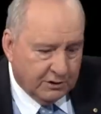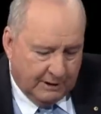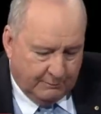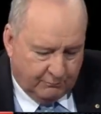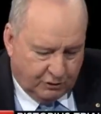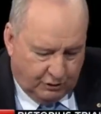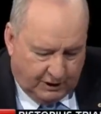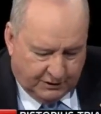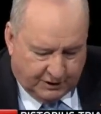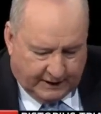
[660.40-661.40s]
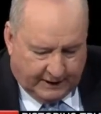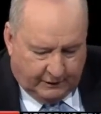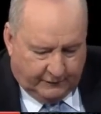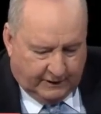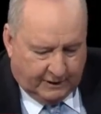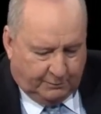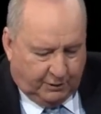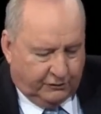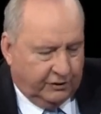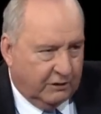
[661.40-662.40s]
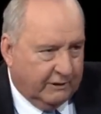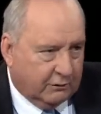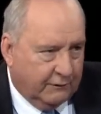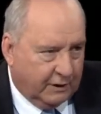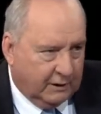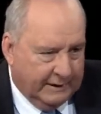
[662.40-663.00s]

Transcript: some 2 years ago, then the Policy Director of the